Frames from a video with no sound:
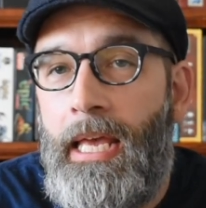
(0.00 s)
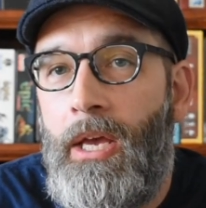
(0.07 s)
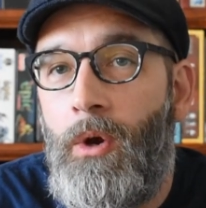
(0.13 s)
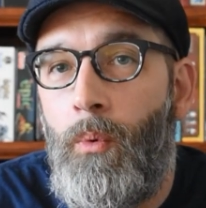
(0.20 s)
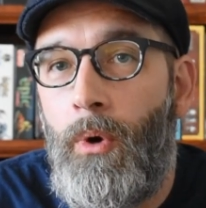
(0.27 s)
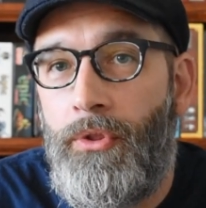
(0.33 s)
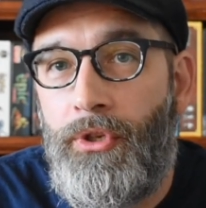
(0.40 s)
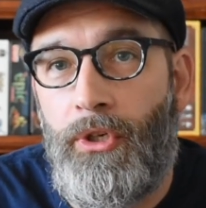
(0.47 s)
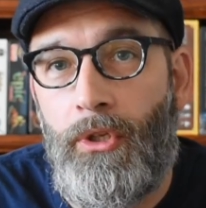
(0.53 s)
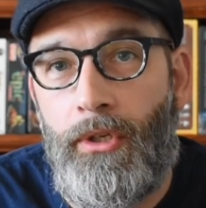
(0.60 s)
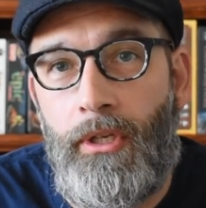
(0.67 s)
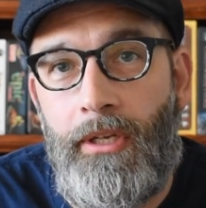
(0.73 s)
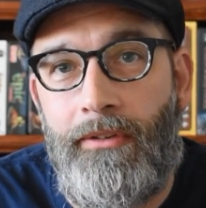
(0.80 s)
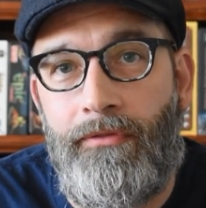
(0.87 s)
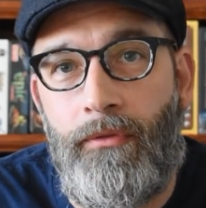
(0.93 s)
what they're
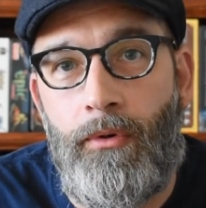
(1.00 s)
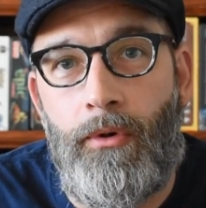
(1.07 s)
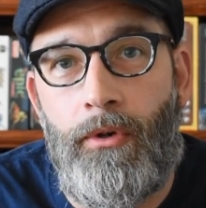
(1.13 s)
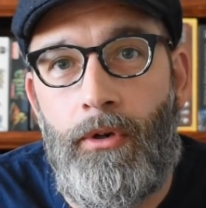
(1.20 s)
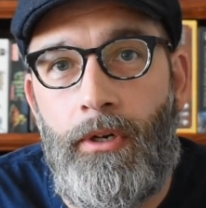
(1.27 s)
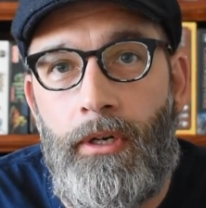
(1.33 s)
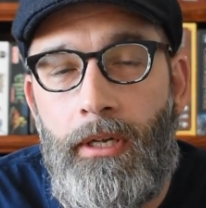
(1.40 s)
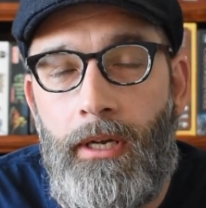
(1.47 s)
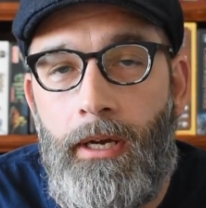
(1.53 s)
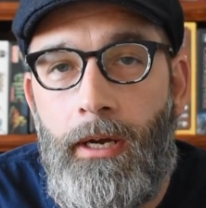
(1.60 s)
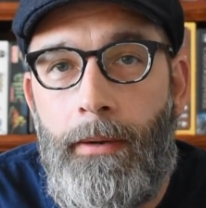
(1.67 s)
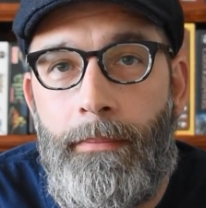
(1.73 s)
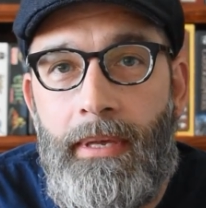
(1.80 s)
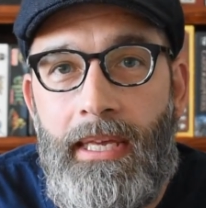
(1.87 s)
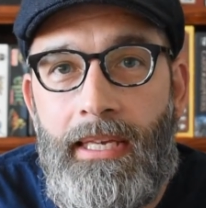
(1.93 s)
looking for
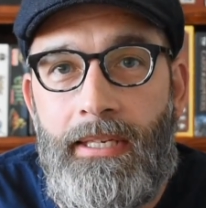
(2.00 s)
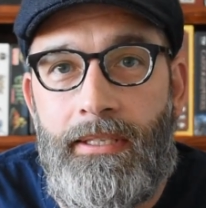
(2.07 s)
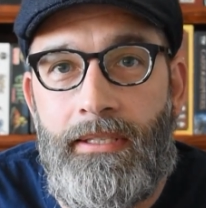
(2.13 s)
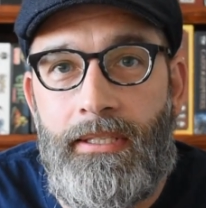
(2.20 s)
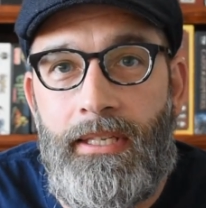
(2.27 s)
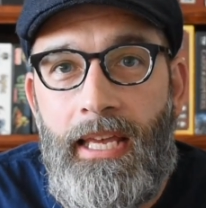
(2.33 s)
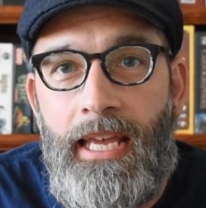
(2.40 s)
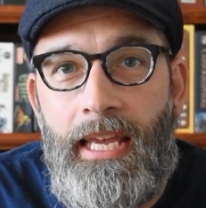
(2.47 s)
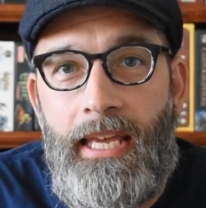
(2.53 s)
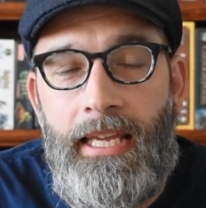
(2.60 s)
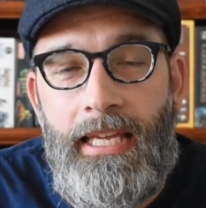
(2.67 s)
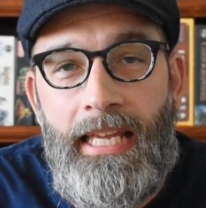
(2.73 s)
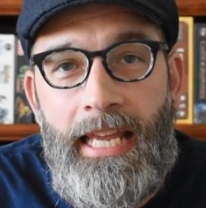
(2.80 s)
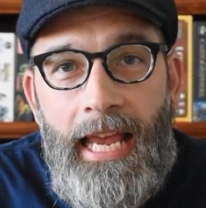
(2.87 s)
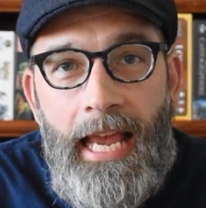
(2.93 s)
is
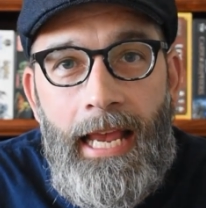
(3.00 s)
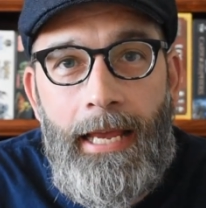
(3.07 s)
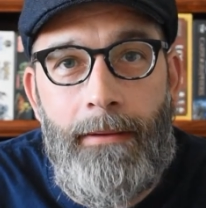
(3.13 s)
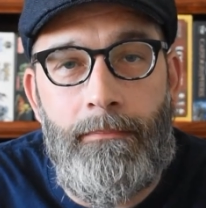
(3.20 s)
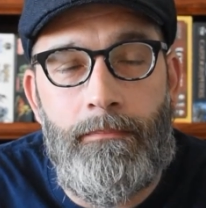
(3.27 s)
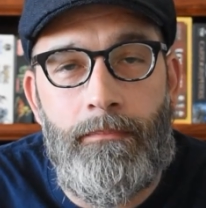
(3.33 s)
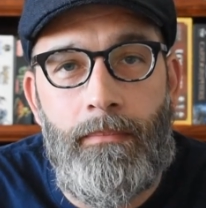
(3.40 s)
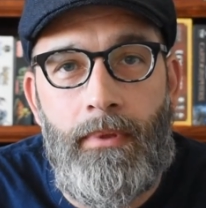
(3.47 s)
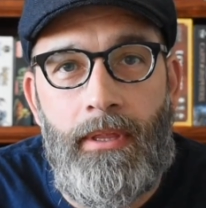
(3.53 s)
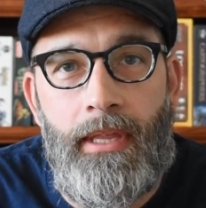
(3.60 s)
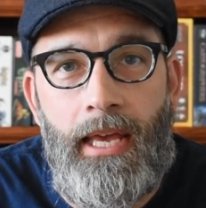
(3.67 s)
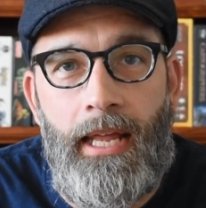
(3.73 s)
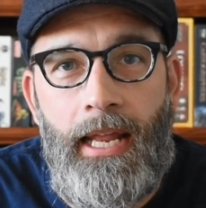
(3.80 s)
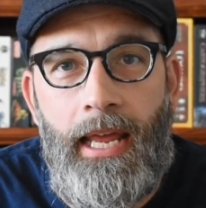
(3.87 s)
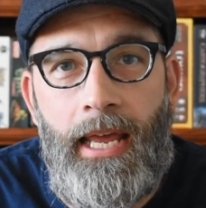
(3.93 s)
a game
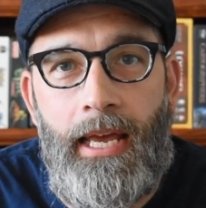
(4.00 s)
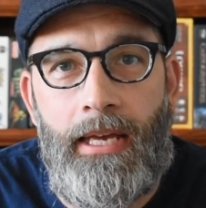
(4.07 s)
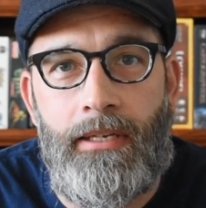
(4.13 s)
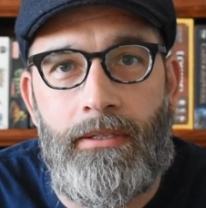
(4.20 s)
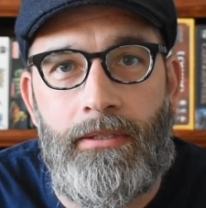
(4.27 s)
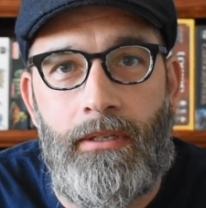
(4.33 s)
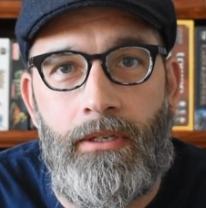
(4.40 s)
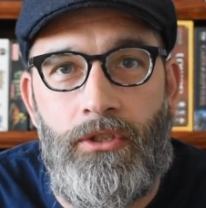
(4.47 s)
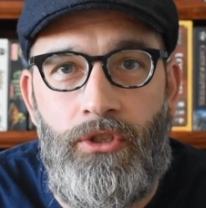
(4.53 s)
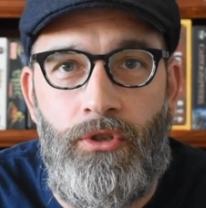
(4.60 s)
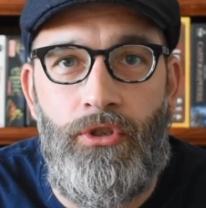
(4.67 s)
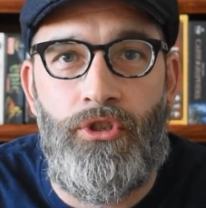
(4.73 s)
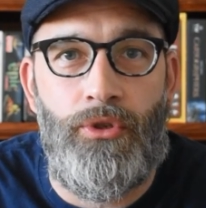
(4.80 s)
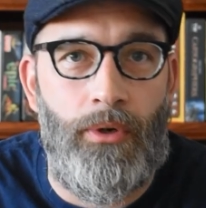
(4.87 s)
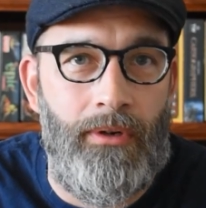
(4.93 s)
that has a
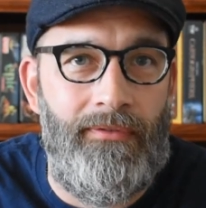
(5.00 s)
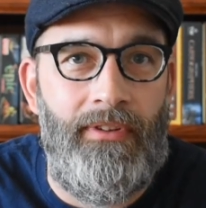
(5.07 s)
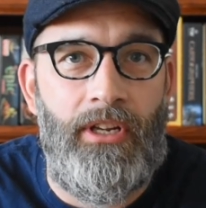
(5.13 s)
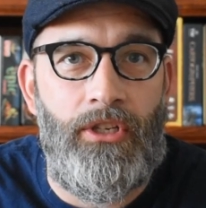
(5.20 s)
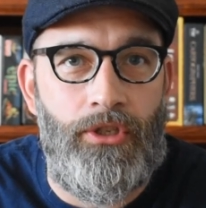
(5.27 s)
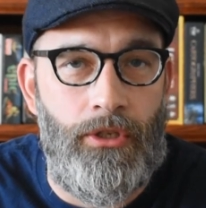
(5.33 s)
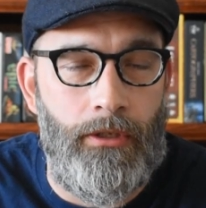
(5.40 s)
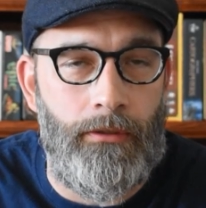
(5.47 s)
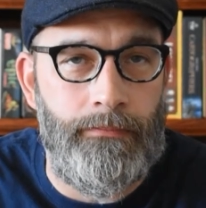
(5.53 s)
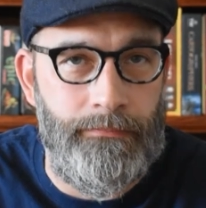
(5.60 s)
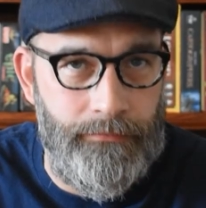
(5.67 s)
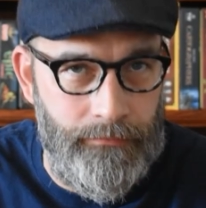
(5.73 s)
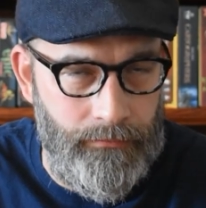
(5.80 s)
Choose Your Own Adventure